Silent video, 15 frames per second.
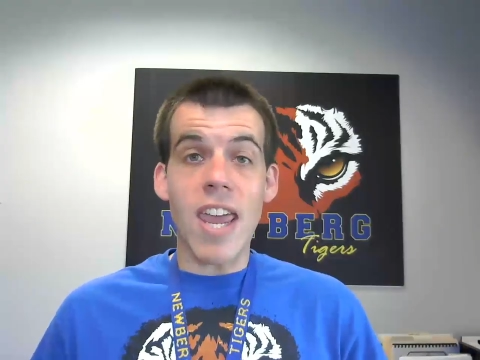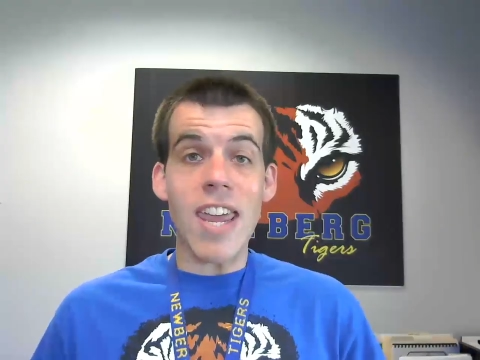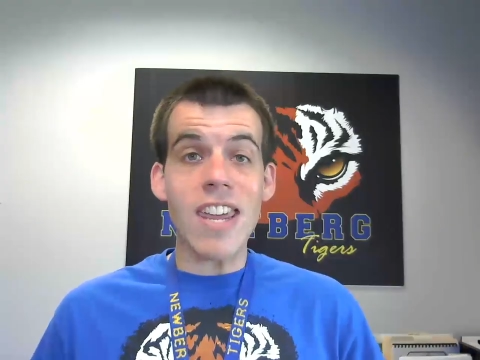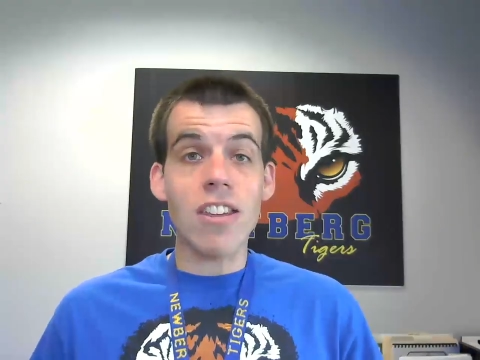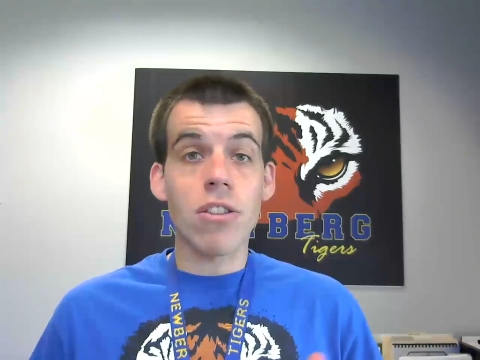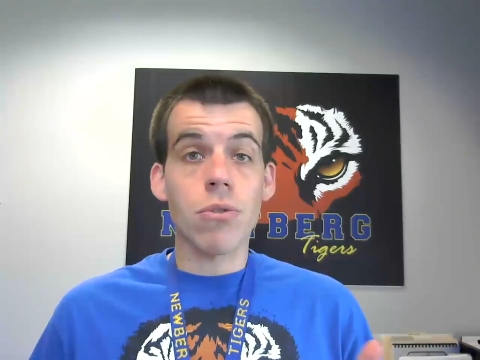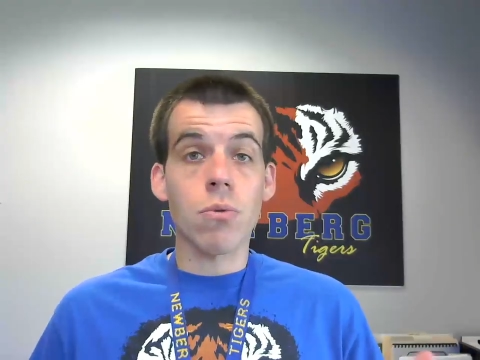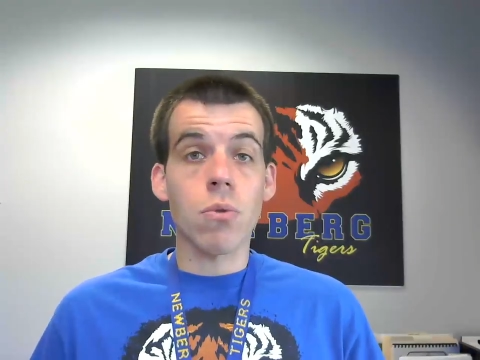A
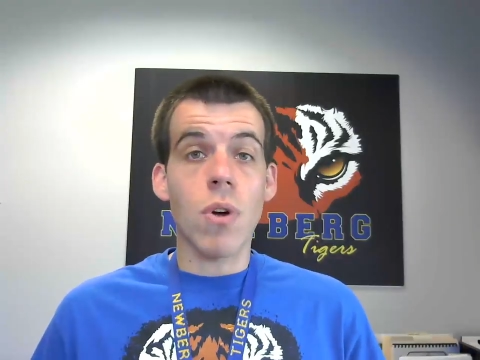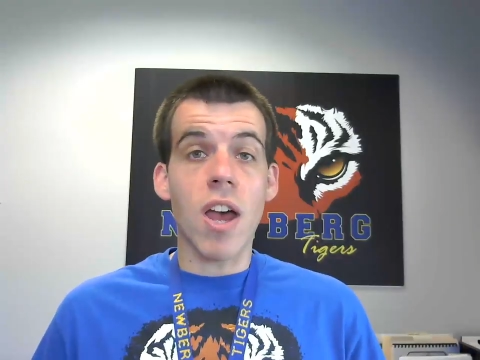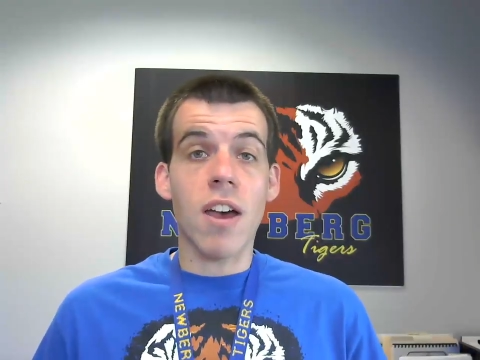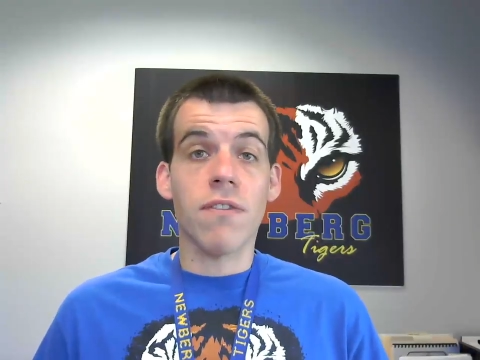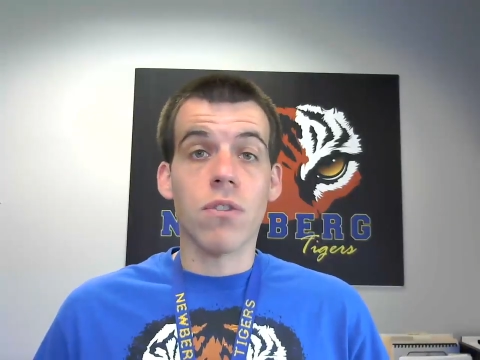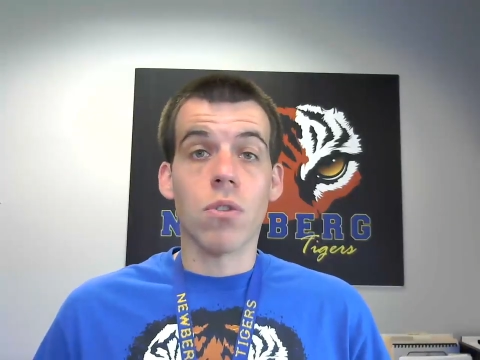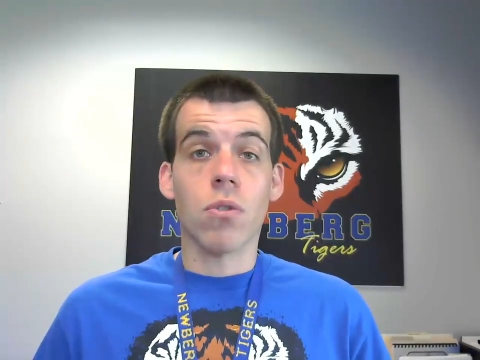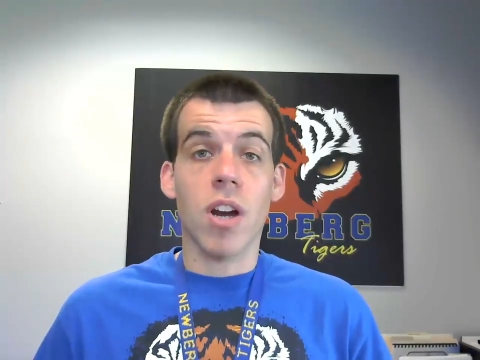through
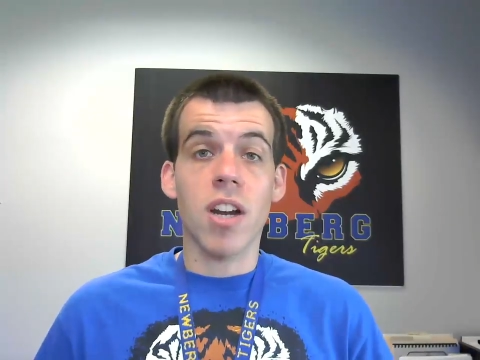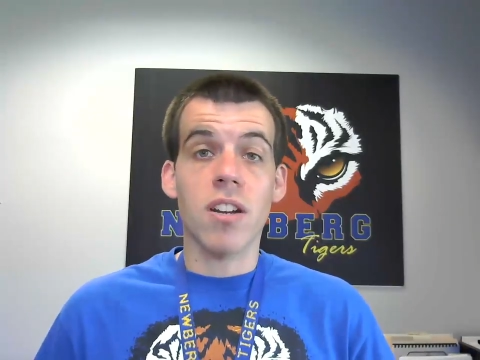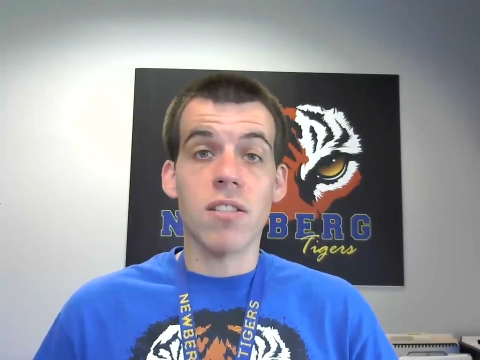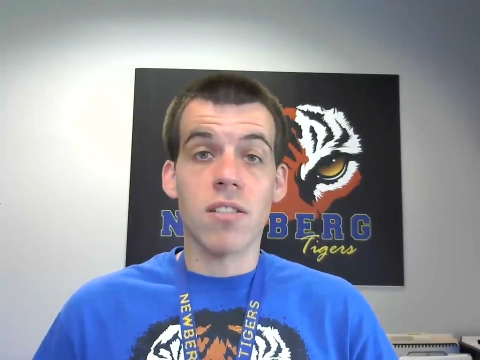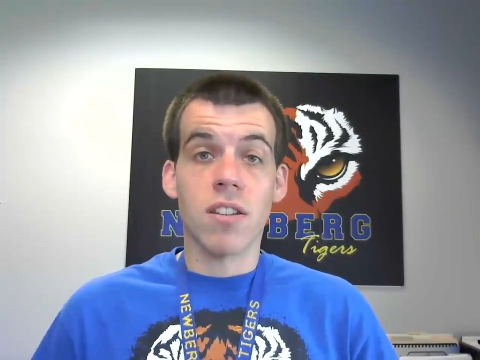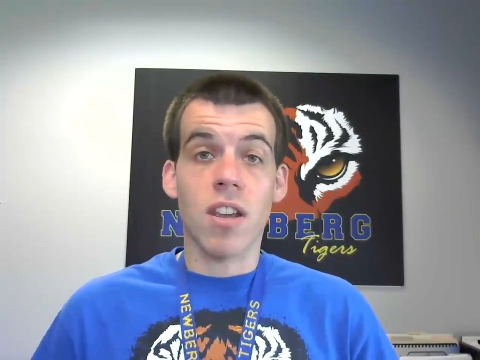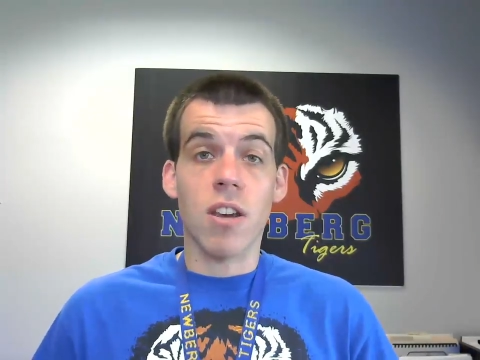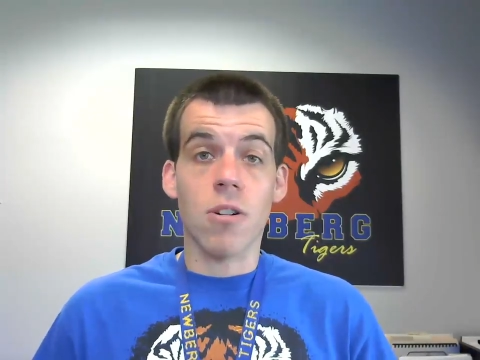F grading
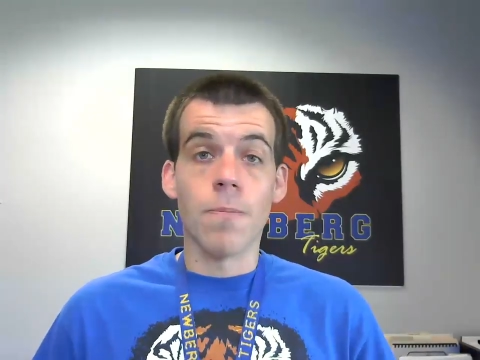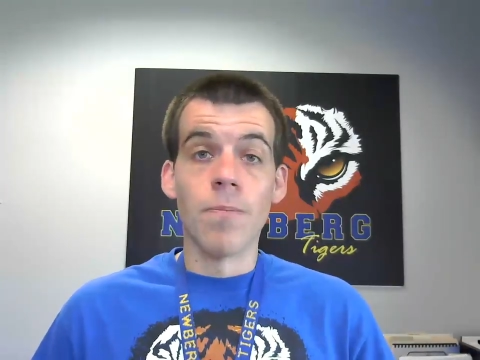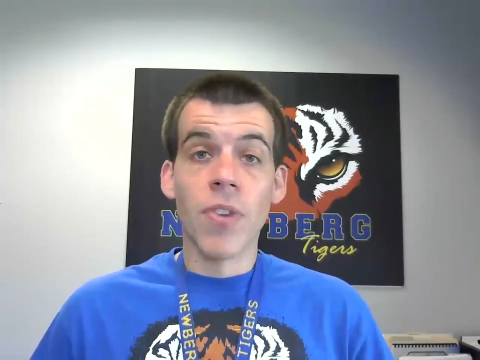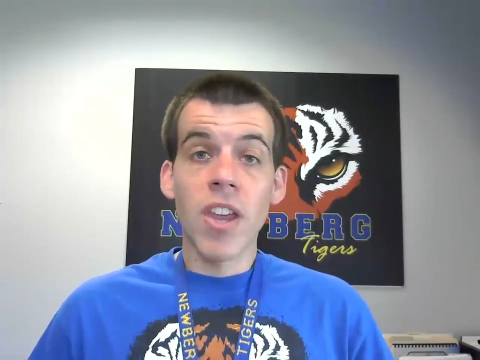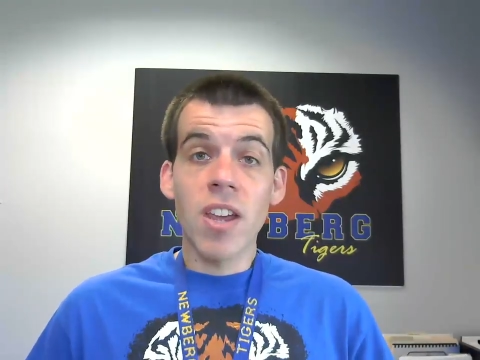scale.